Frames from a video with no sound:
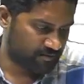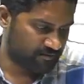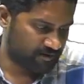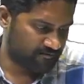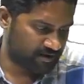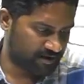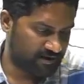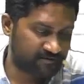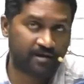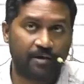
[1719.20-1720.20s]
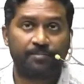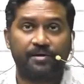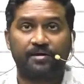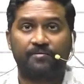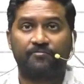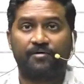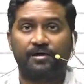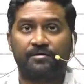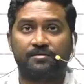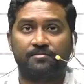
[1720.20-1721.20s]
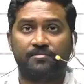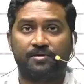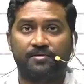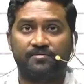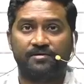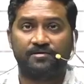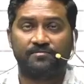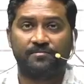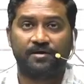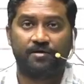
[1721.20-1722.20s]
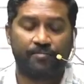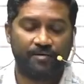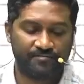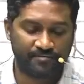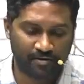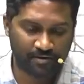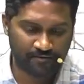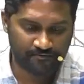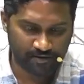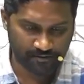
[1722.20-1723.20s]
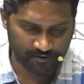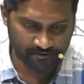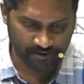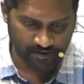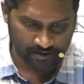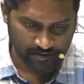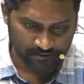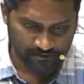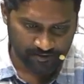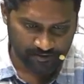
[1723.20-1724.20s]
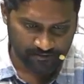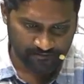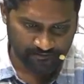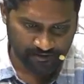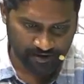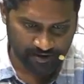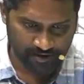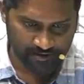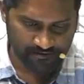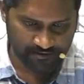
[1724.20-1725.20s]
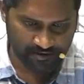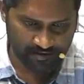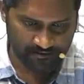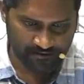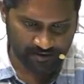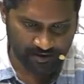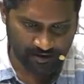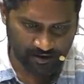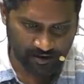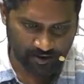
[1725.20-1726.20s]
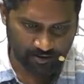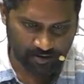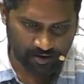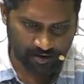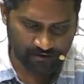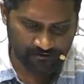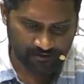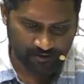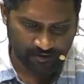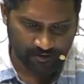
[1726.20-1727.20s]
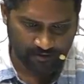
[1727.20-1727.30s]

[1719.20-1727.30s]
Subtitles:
How will fungus appear? White, because it is made up of solid filaments. So this fungus is getting colonized.